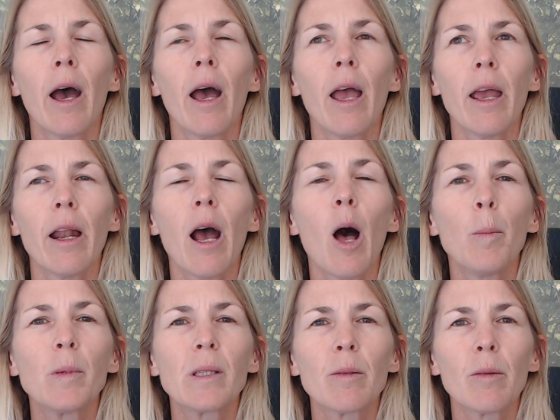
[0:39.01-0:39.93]
it helps
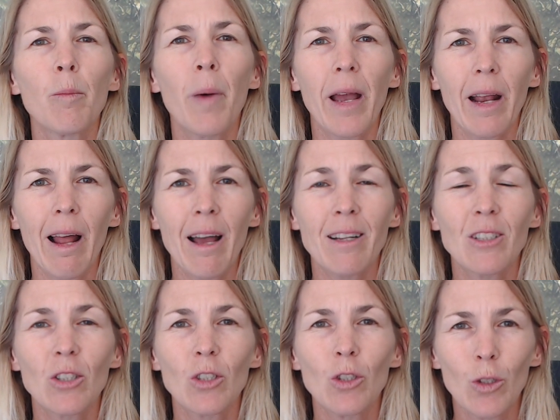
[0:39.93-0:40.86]
my clients
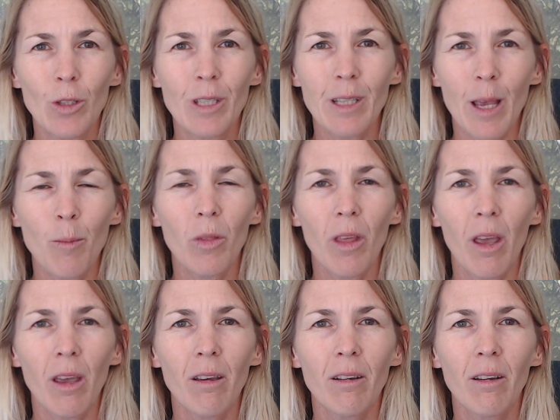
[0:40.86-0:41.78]
to do the same
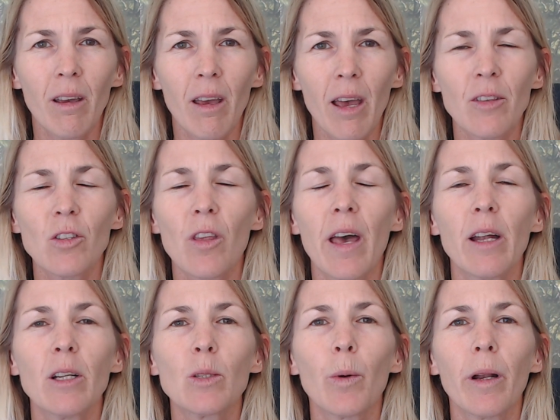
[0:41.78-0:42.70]
thing. And so that
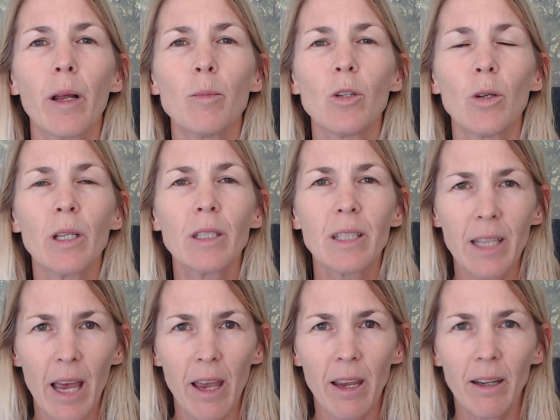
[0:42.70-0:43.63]
is what I'm doing
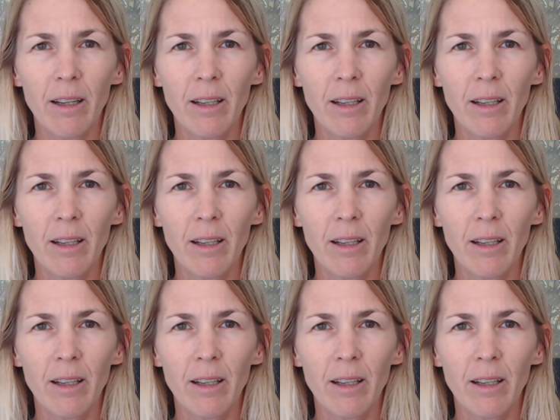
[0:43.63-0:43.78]
today.